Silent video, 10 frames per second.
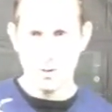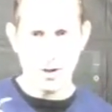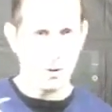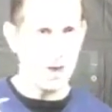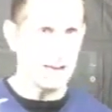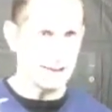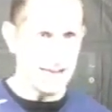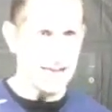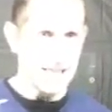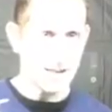We know that
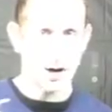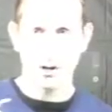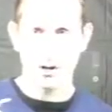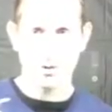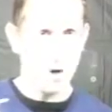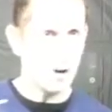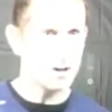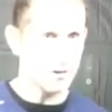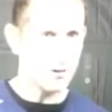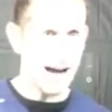least, our
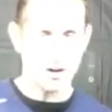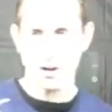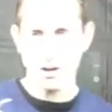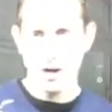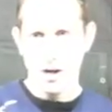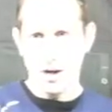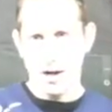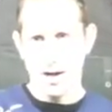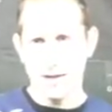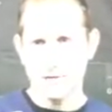smallest fraction,
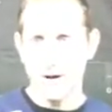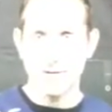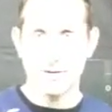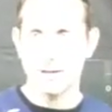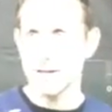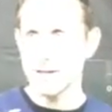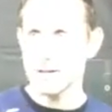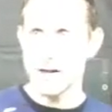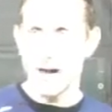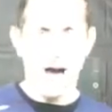is 5 sixteenths.